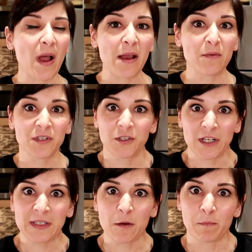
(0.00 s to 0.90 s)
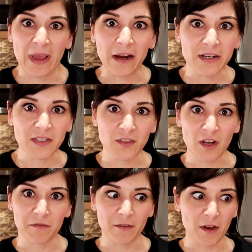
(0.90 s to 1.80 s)
I was just embarrassed
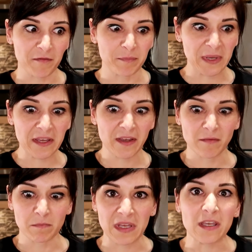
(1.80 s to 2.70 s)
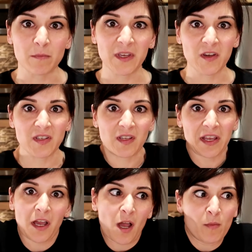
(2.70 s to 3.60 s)
of, of being me because
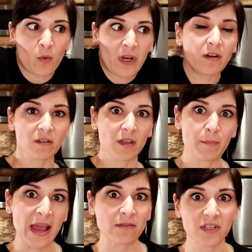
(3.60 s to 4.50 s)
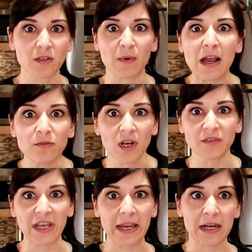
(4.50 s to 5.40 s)
like I'm a weirdo that bounces around
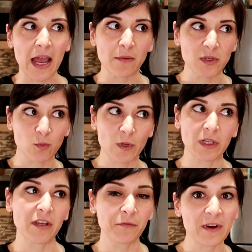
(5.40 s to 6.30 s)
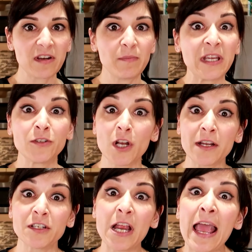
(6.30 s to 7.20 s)
all day and I was really afraid of being
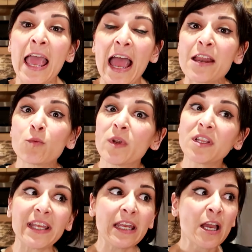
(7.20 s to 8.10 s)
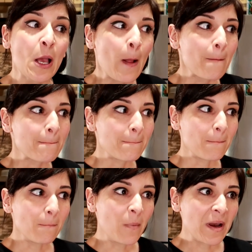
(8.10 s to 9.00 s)
judged and really
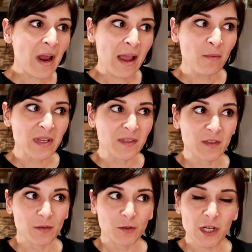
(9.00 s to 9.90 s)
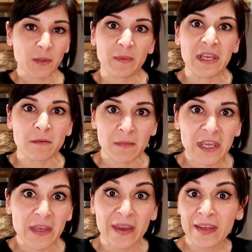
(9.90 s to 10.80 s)
when I was just being
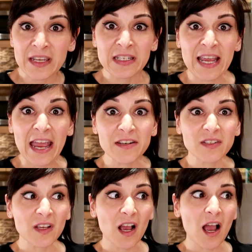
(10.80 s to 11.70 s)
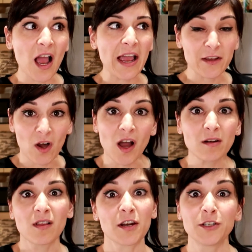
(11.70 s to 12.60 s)
me and content, I got
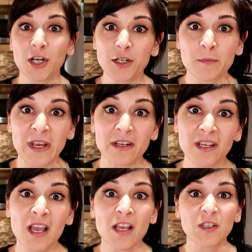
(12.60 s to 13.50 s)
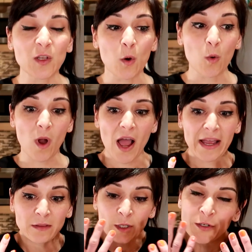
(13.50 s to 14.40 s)
a lot of judgment. So
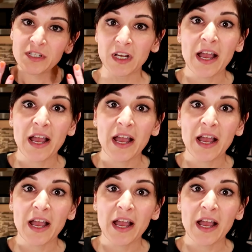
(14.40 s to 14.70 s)
I learned to